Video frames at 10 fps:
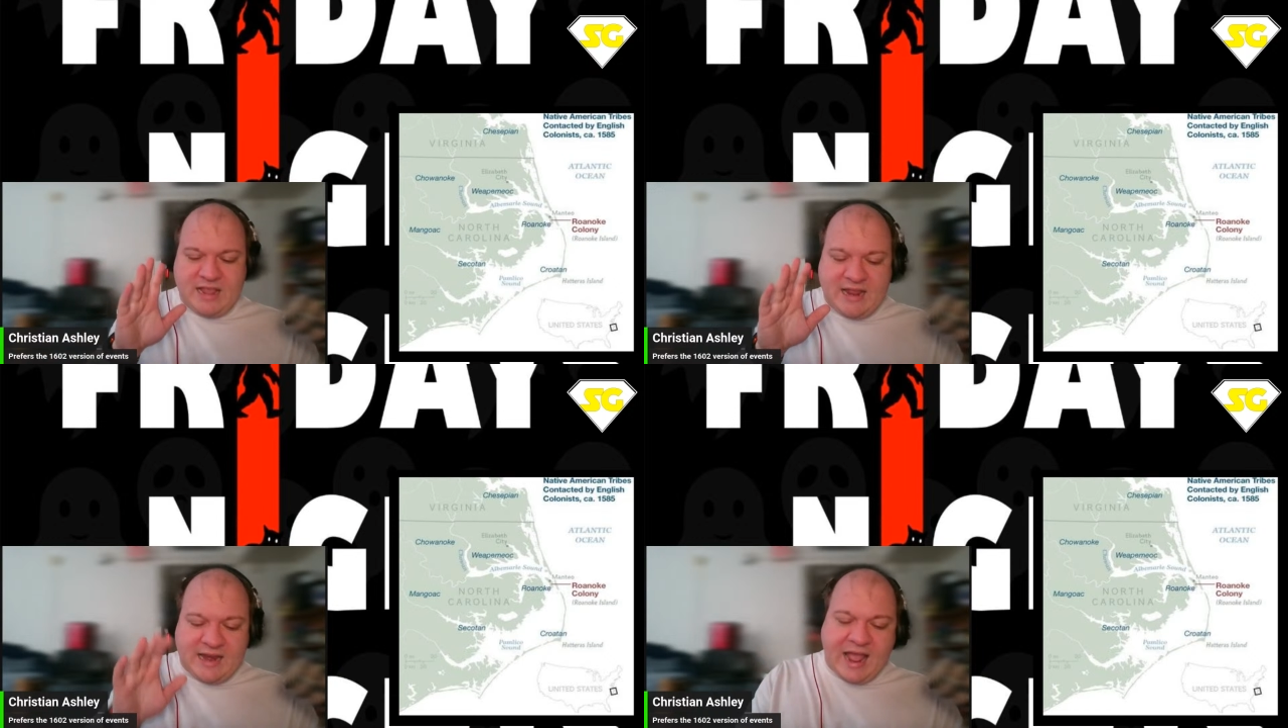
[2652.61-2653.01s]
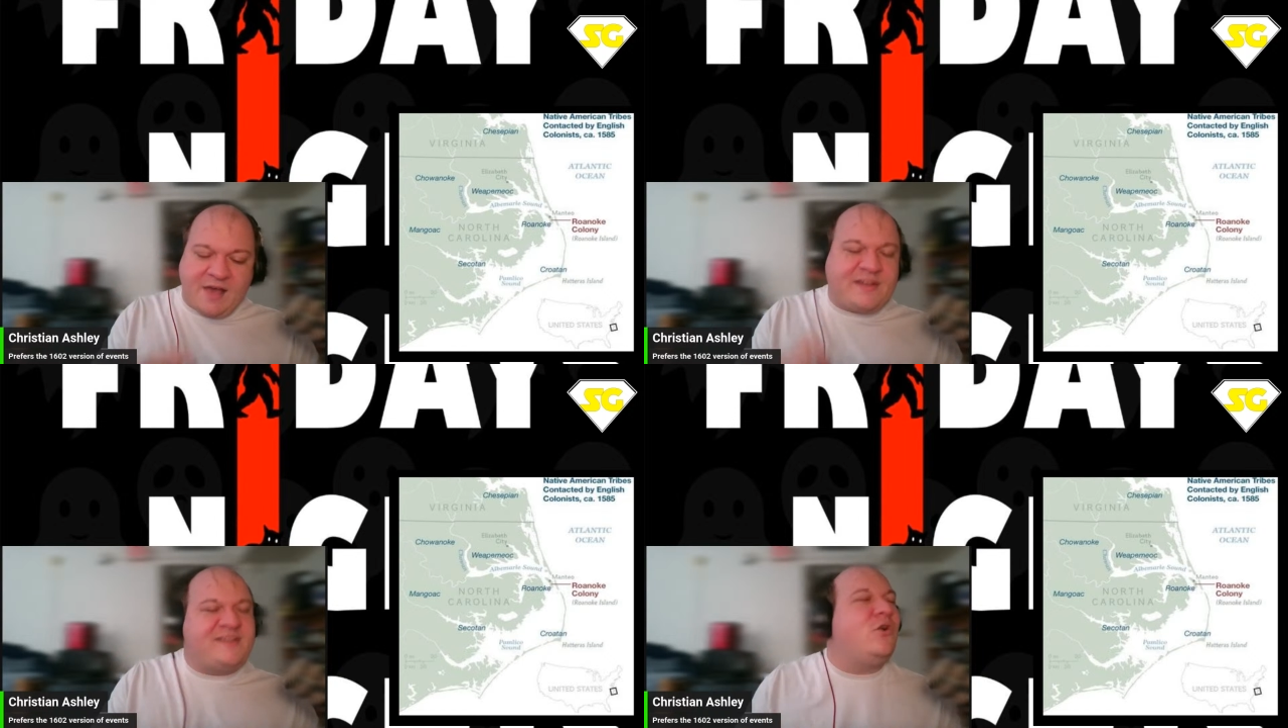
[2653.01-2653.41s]
and
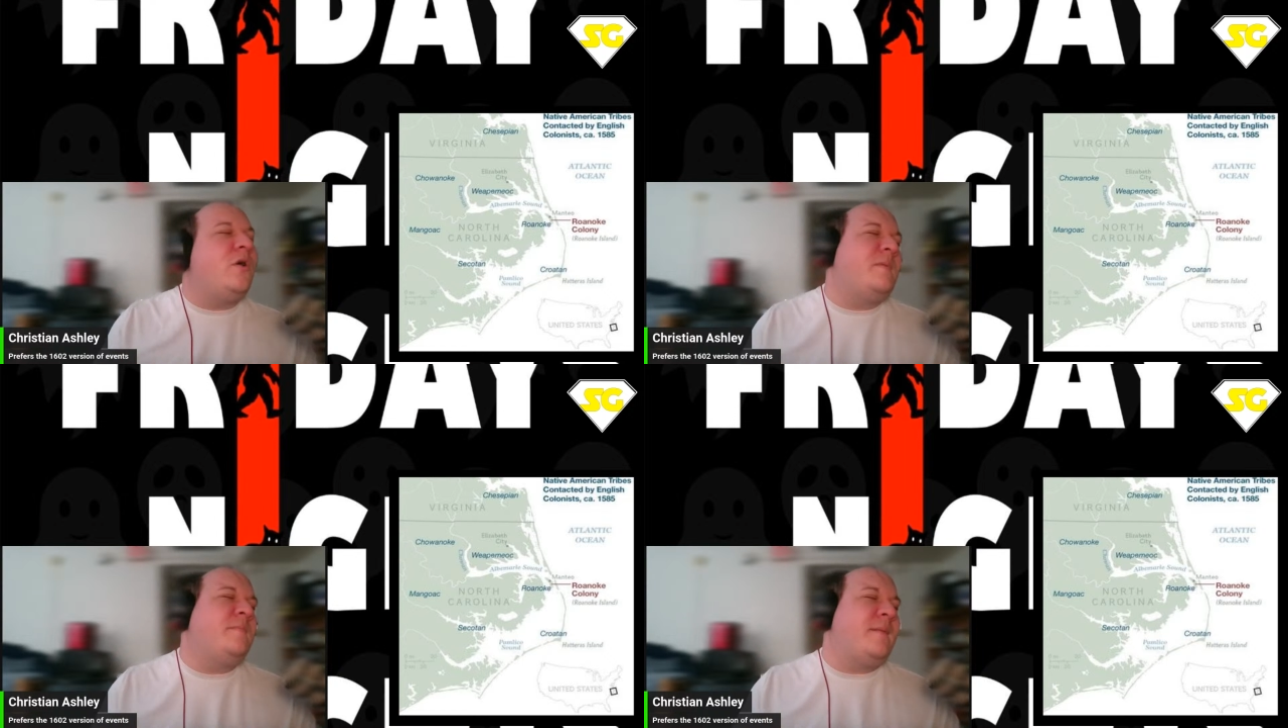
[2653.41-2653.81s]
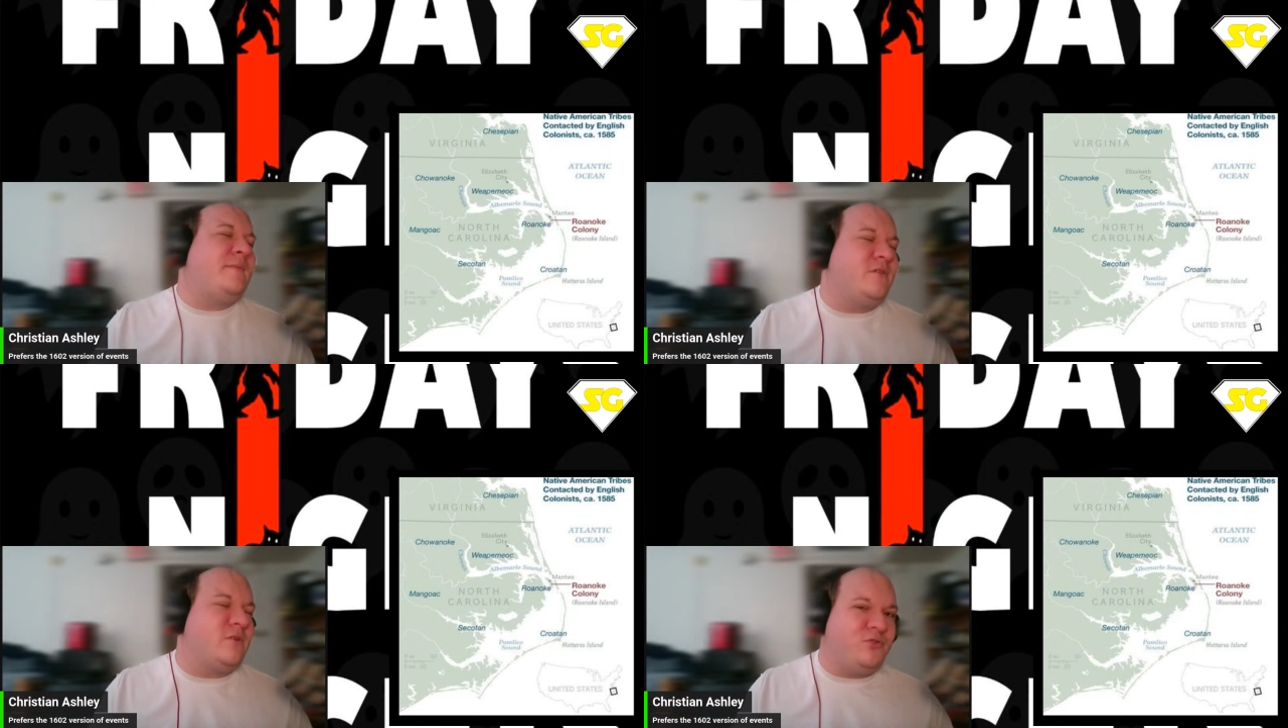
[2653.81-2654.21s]
how they show up in
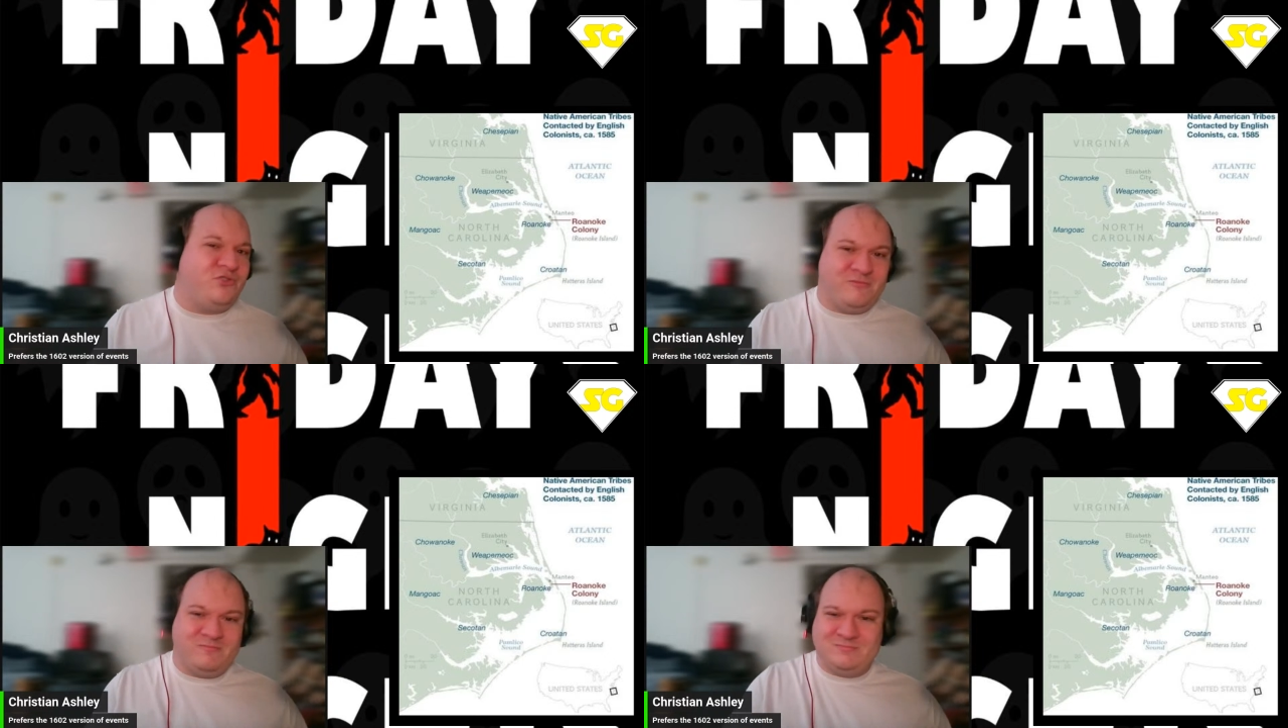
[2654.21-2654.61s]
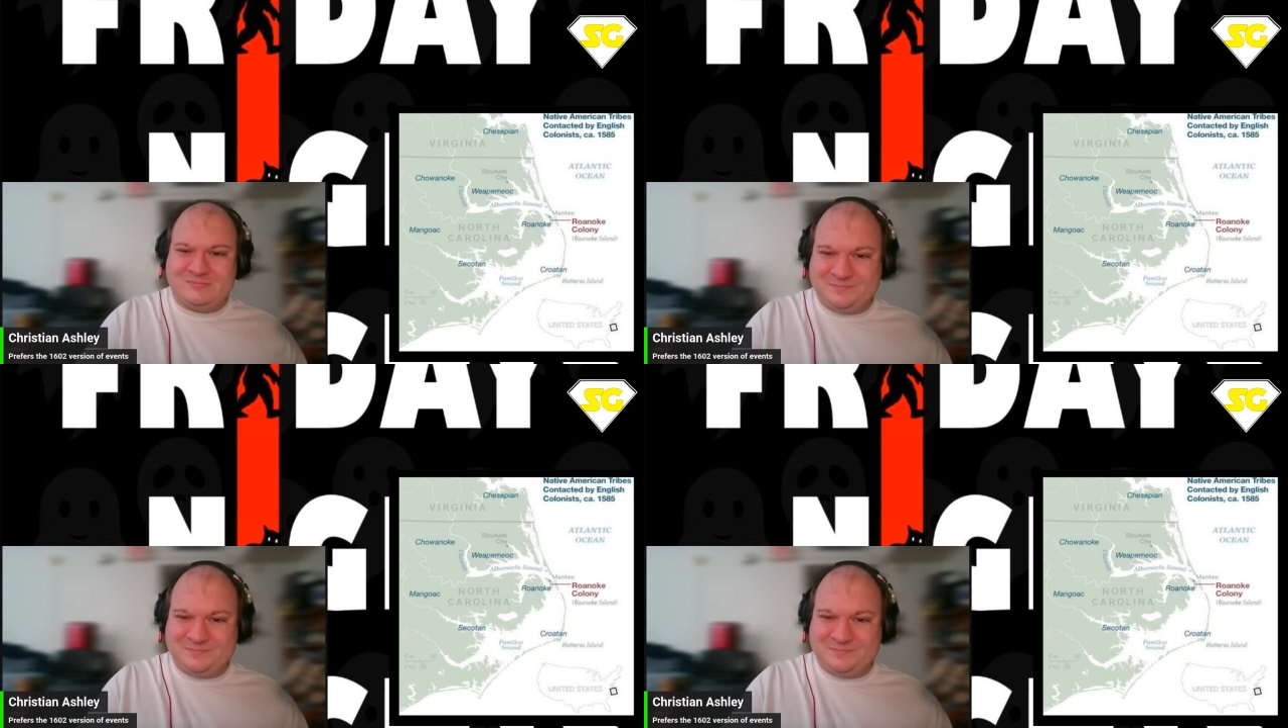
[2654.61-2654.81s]
popular culture.